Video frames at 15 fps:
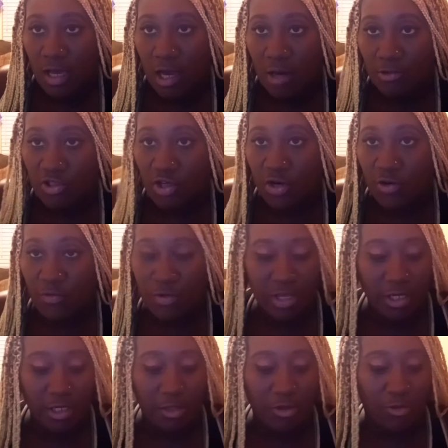I was going to
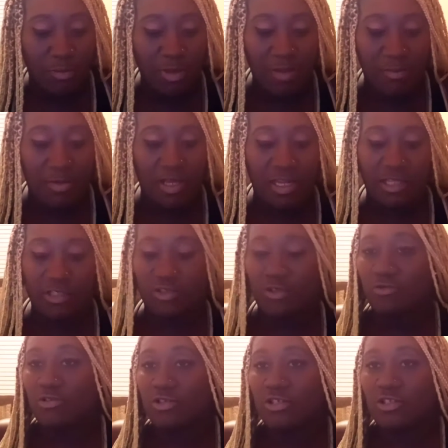read a little bit, but there's
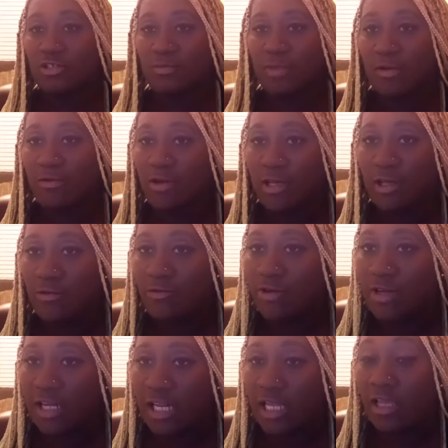no sense in me really
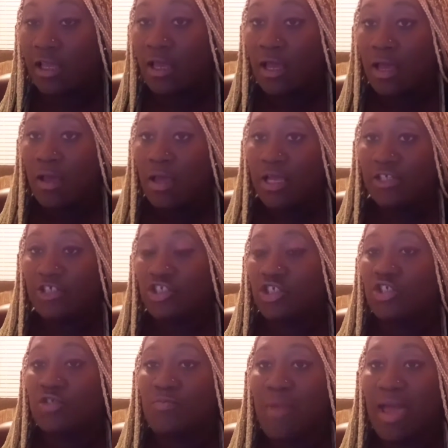reading. It's
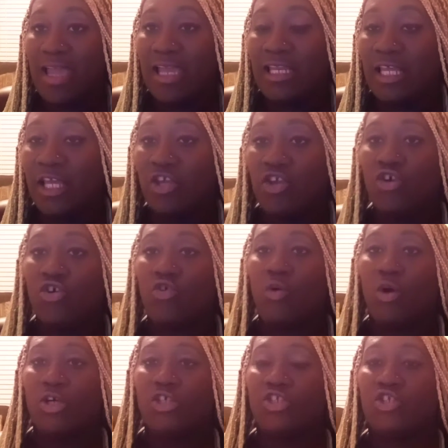just mainly you're
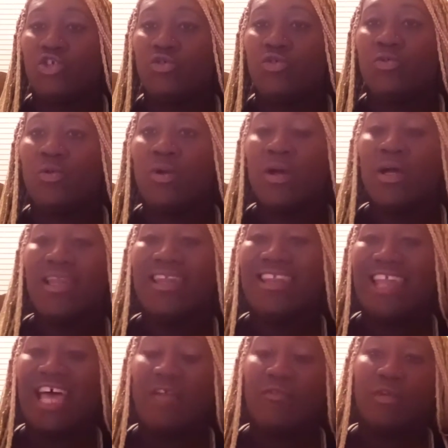going to
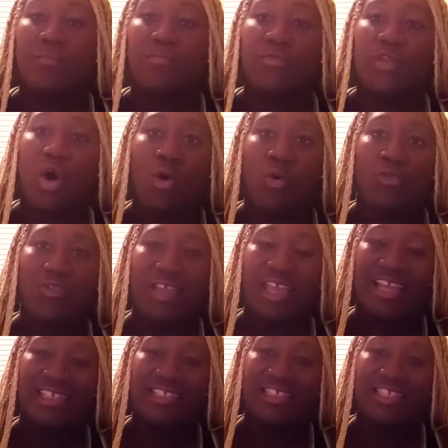let them know the
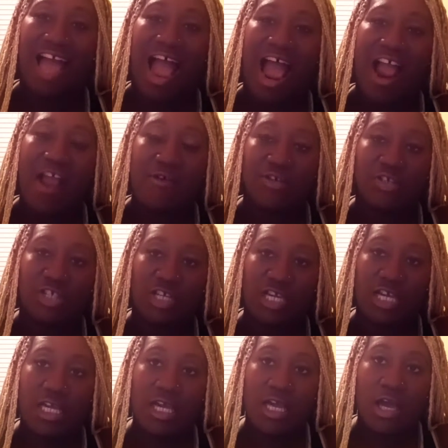
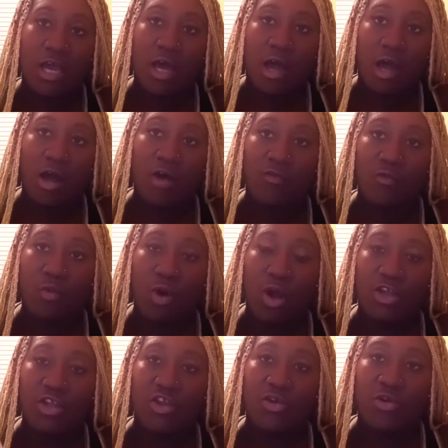entirety of
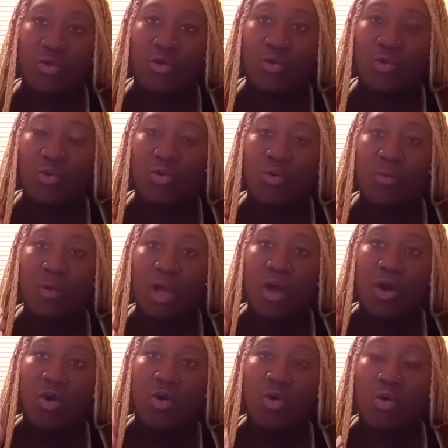what who,
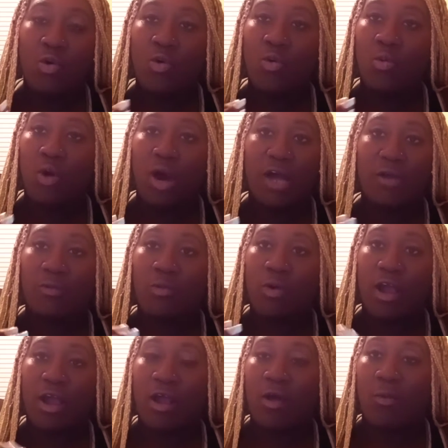what,
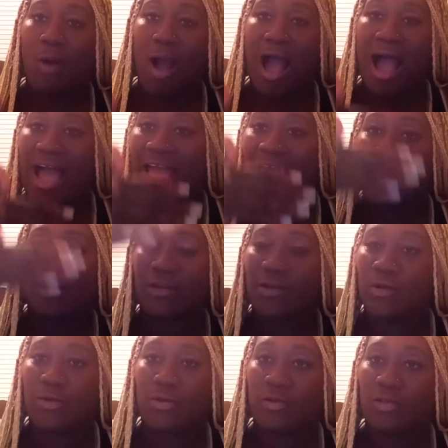where, why,
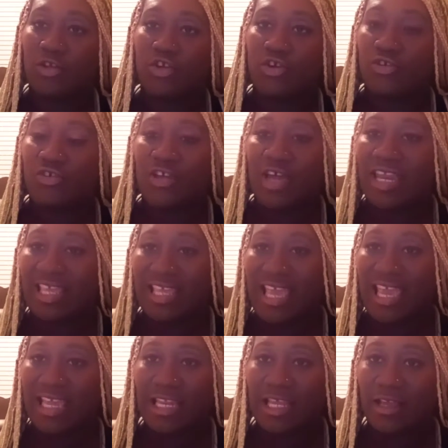and you're
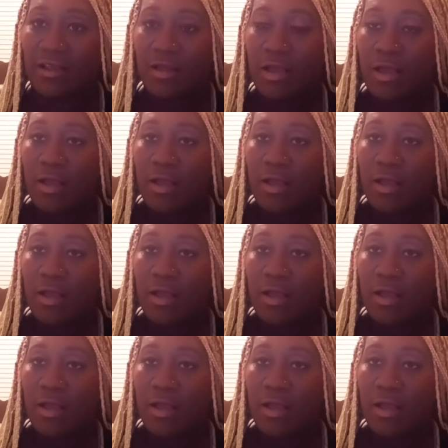dedicating